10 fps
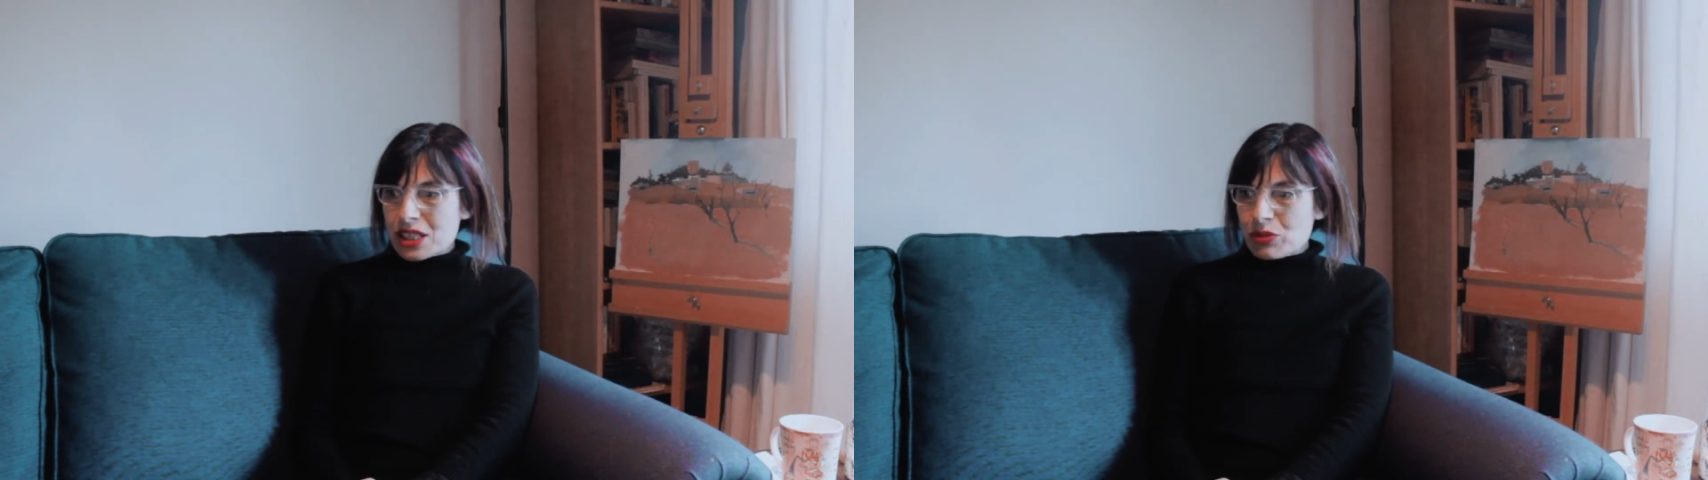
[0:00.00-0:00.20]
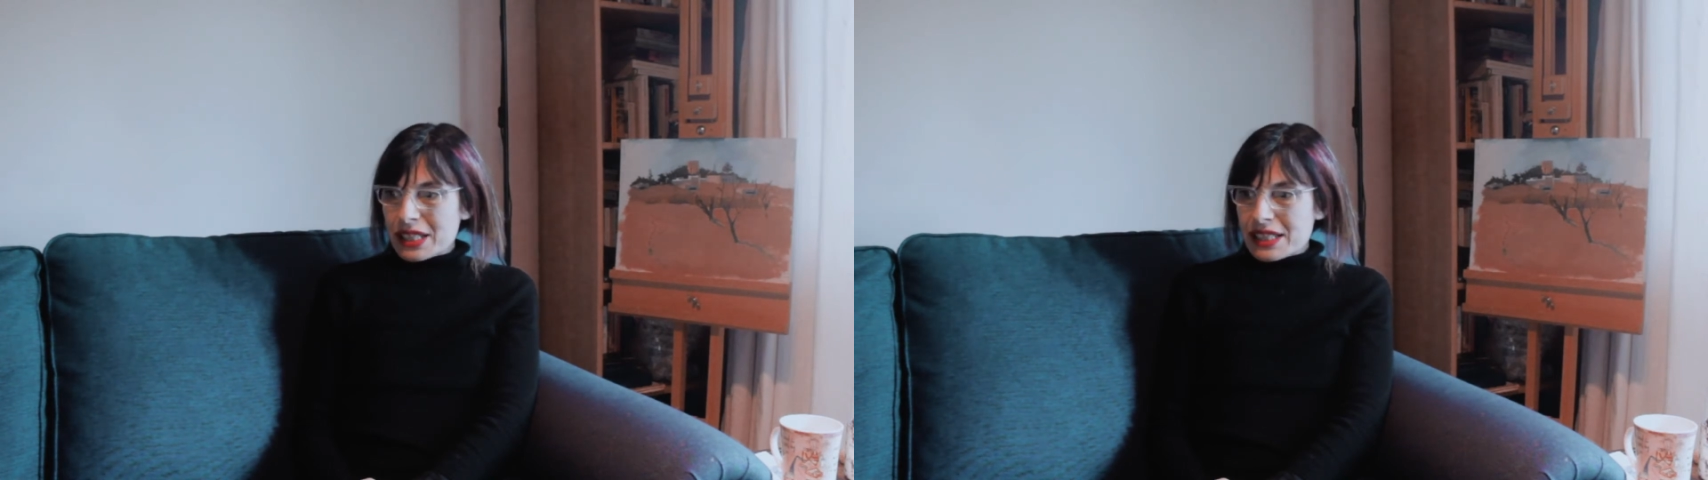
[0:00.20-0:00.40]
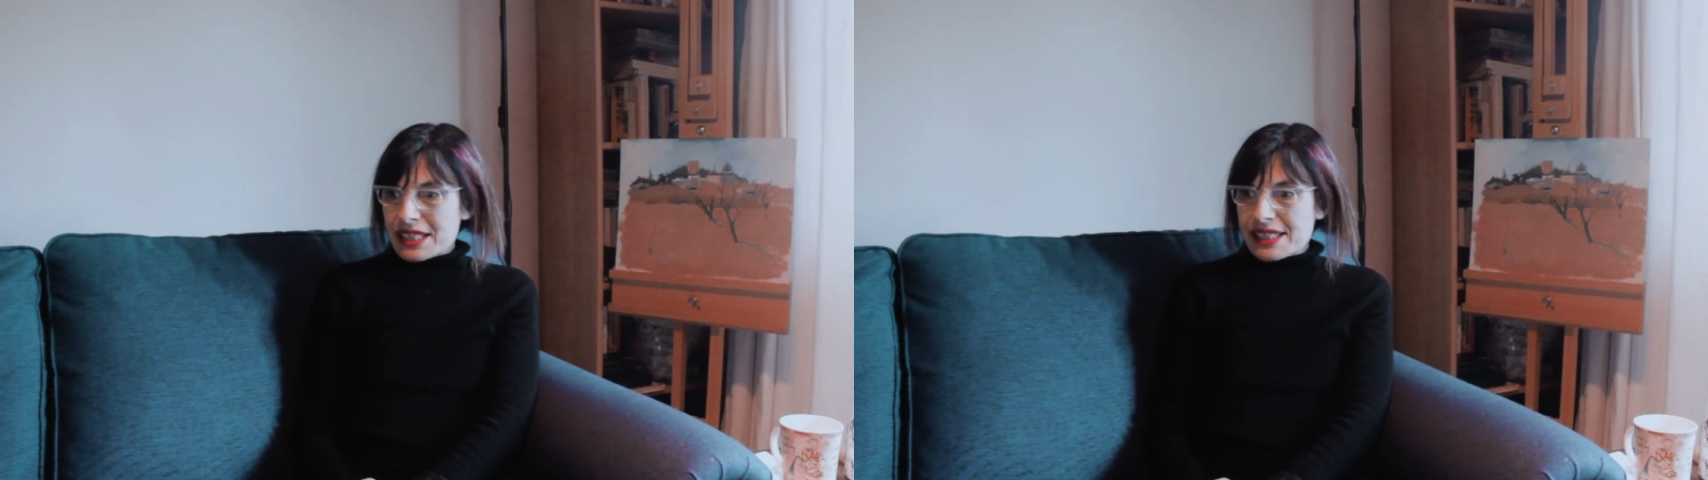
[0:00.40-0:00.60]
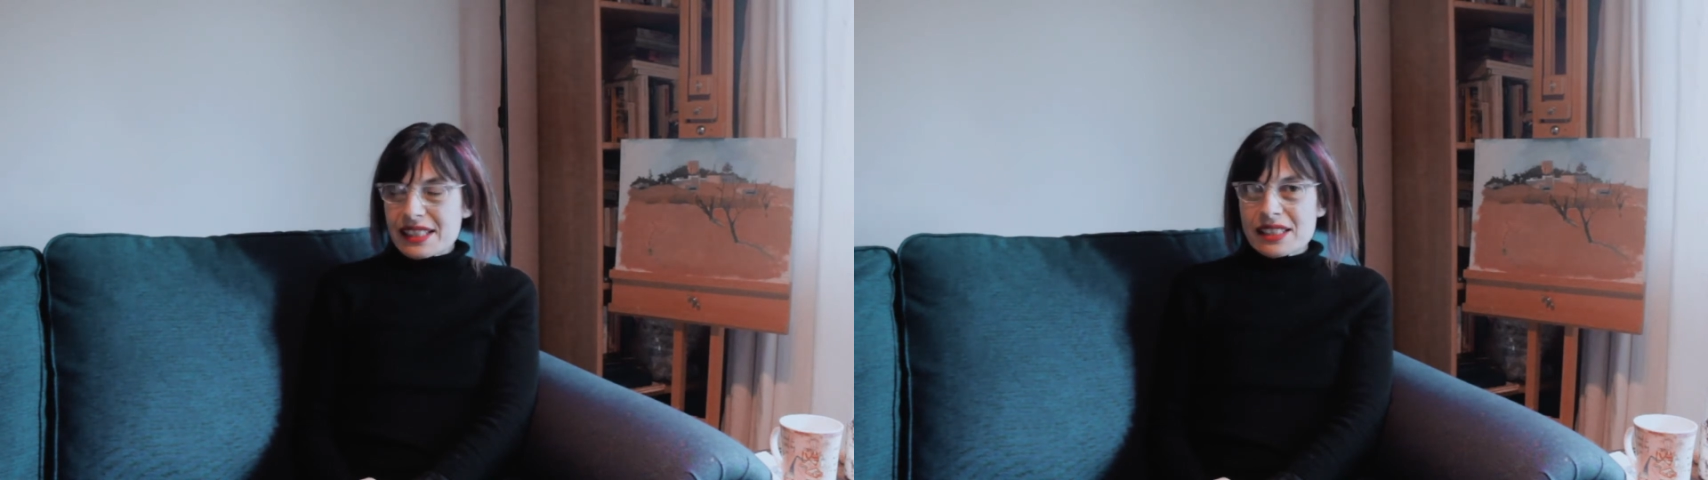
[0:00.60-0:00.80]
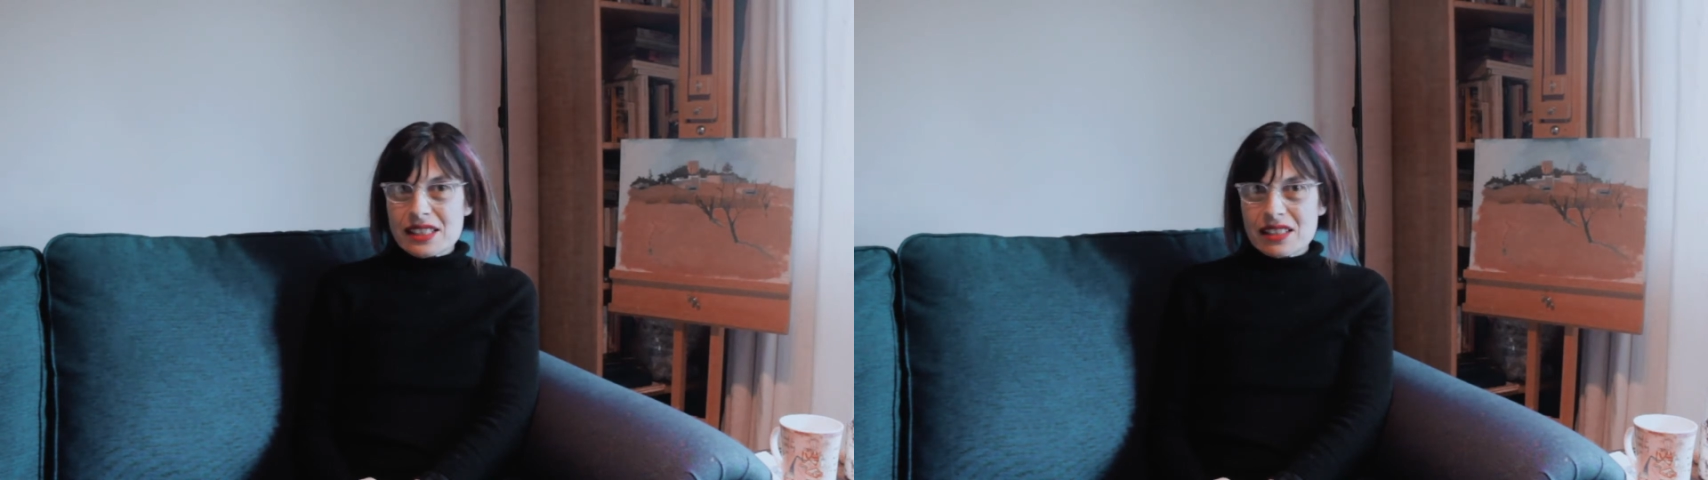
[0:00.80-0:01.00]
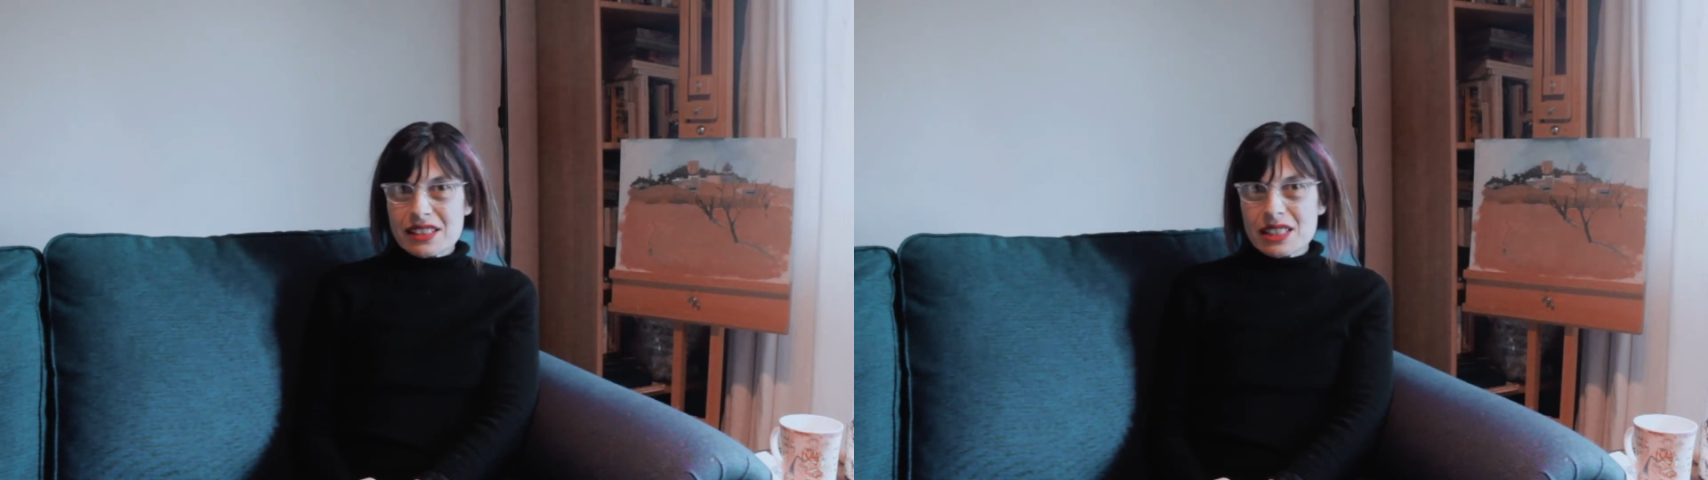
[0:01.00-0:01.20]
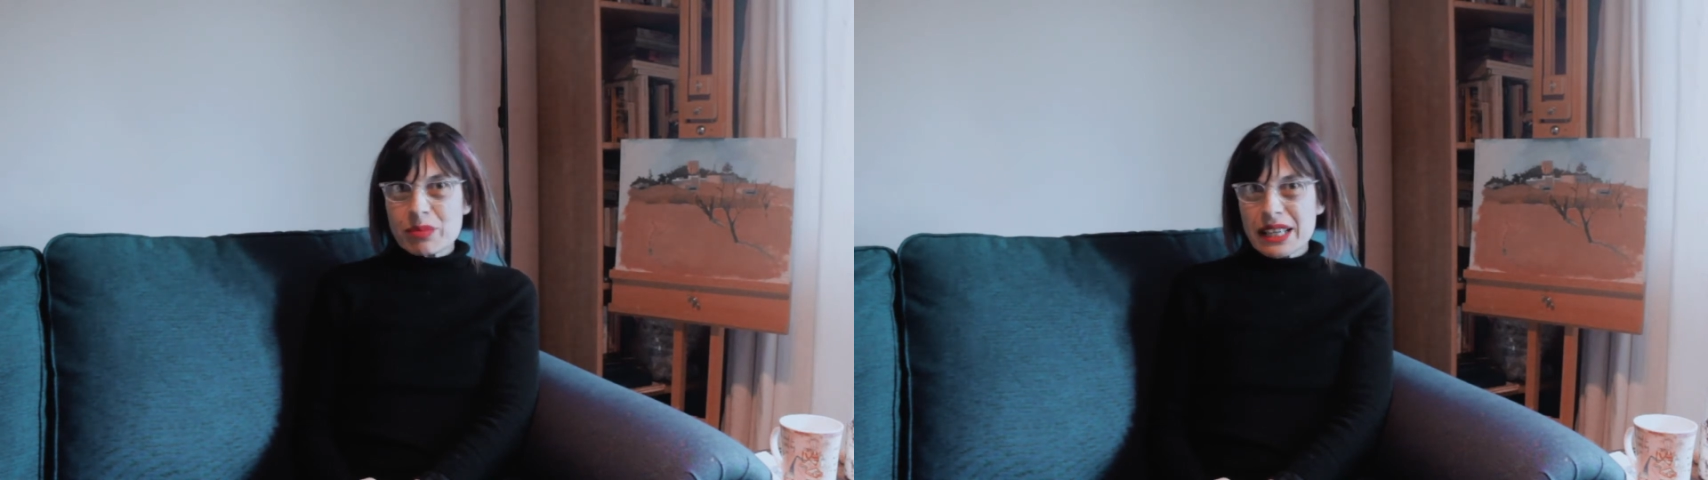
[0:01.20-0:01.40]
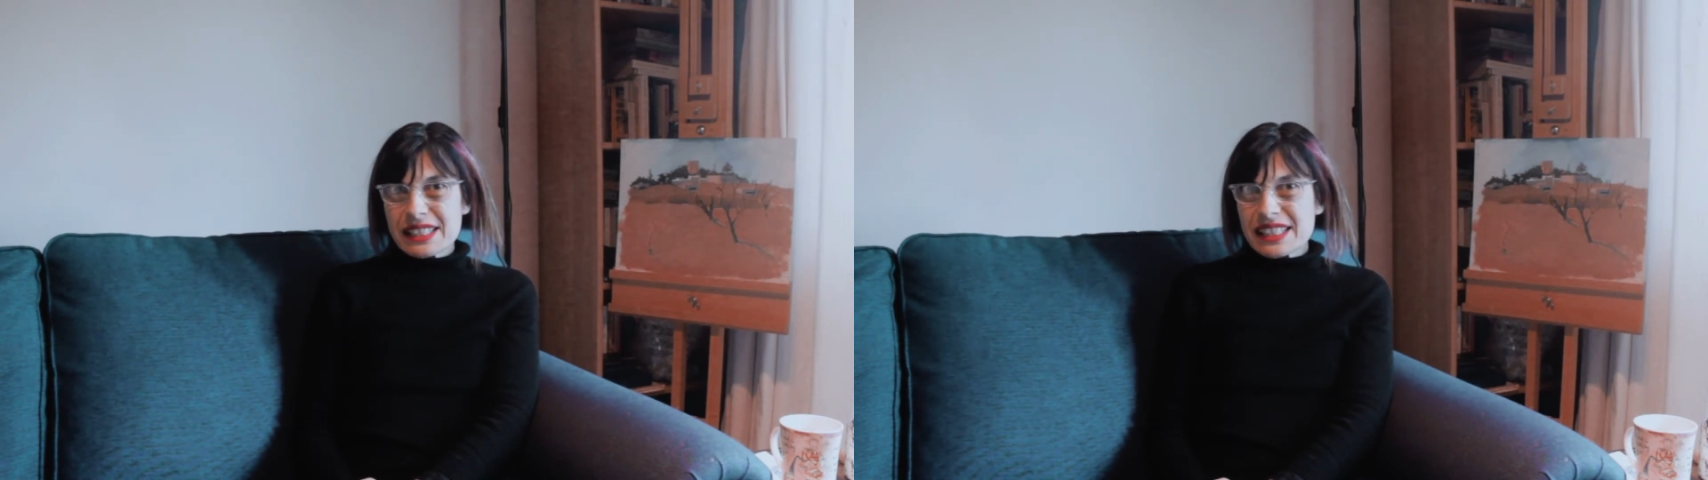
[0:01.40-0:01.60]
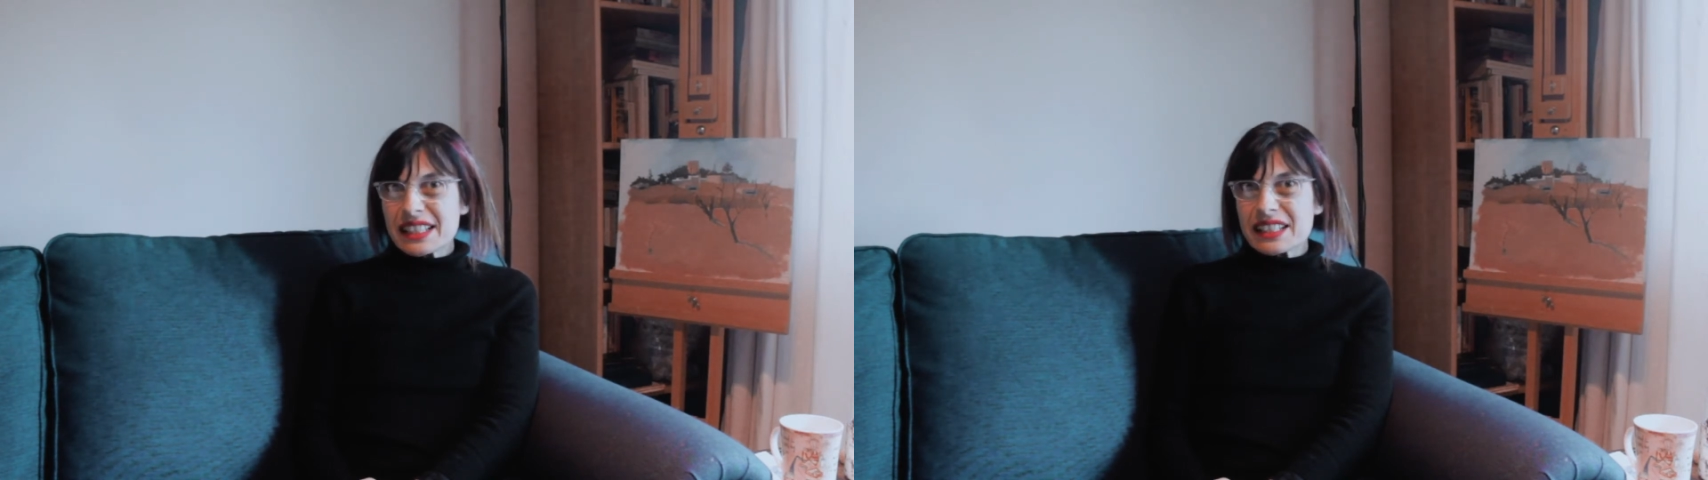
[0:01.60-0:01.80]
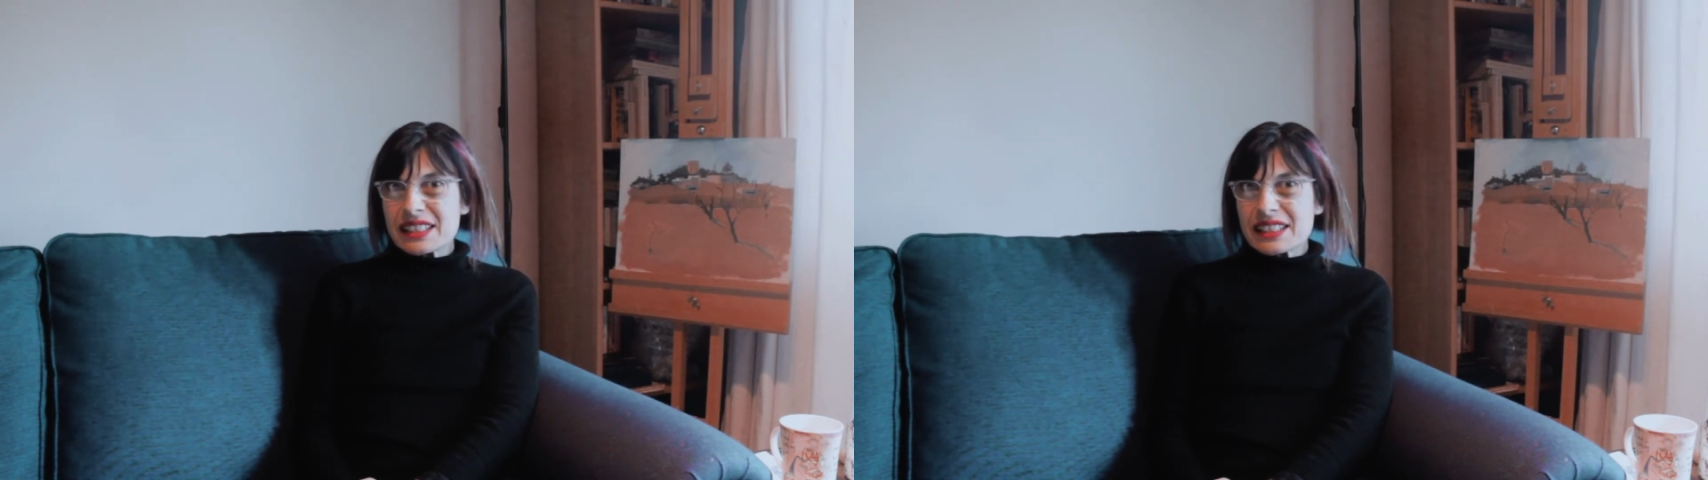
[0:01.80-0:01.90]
20s and started painting